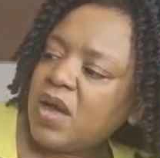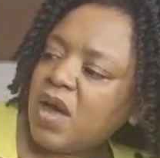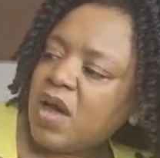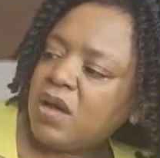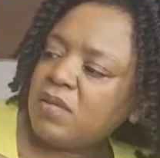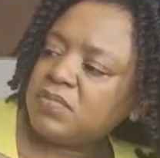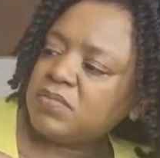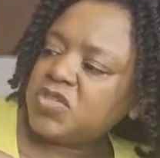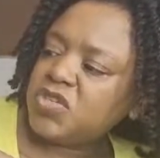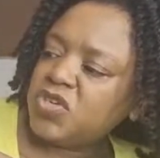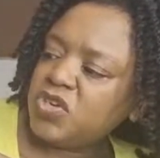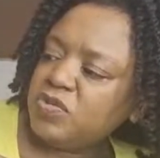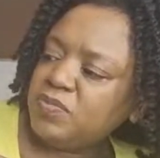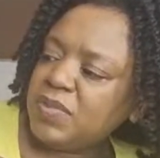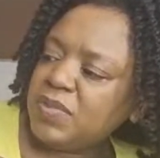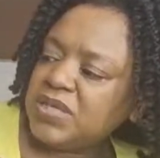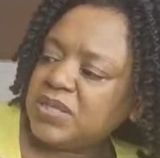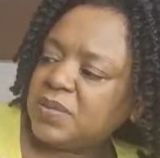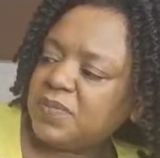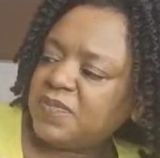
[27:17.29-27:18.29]
Um, two
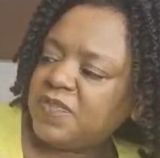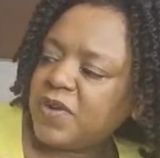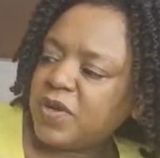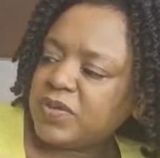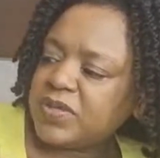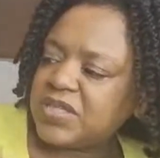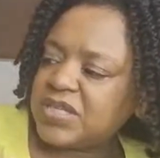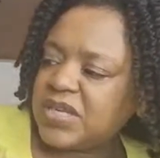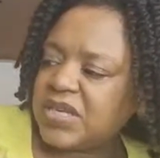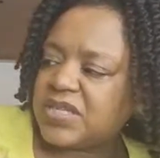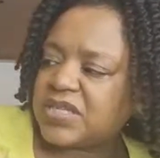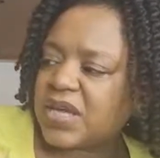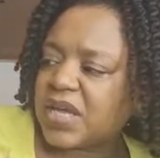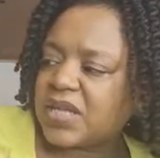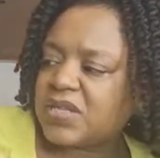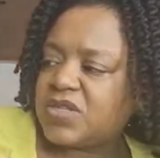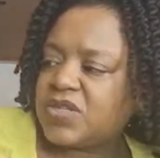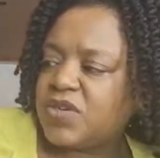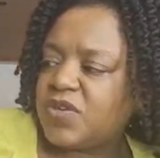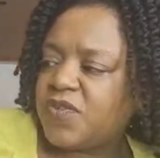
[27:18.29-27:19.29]
medium flow teats
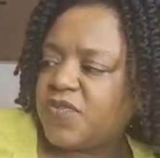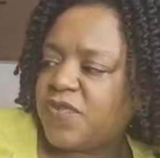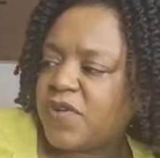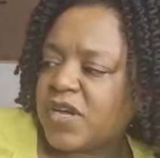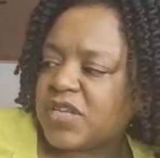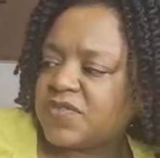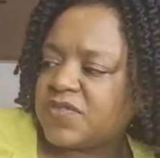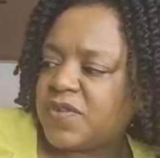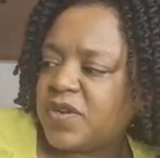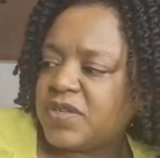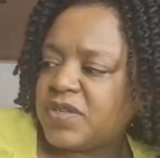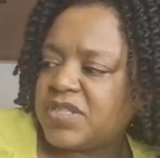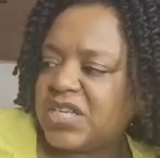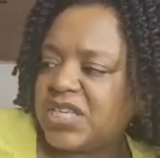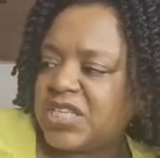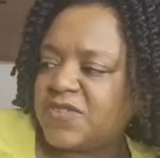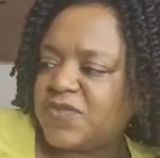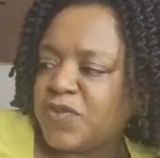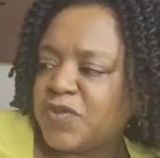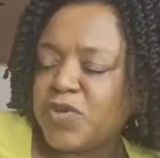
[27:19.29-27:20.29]
and two fast flow
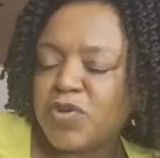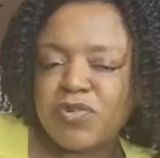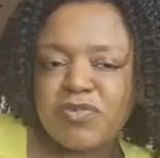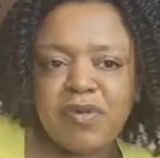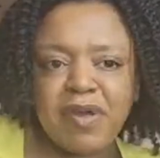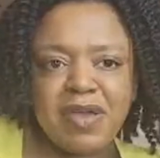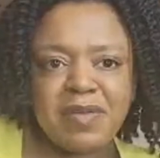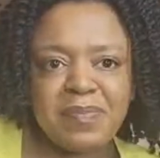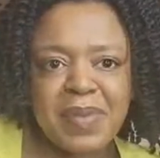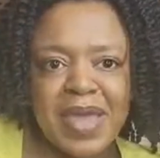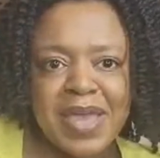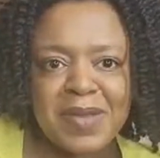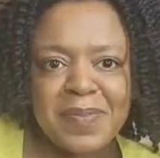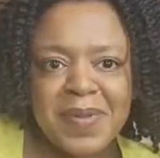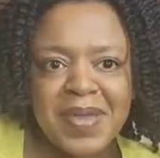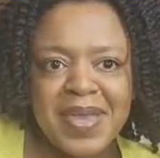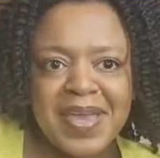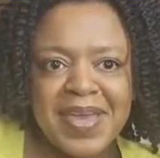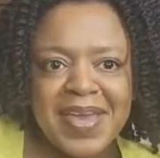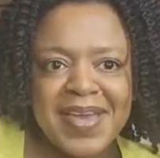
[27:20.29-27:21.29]
teats for your grown
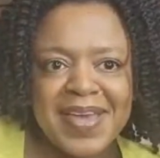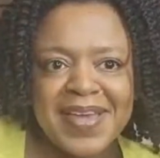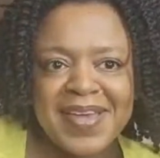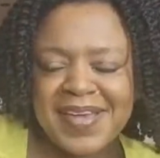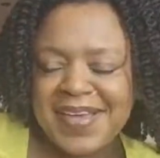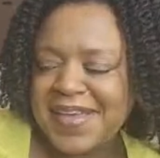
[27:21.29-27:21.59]
baby.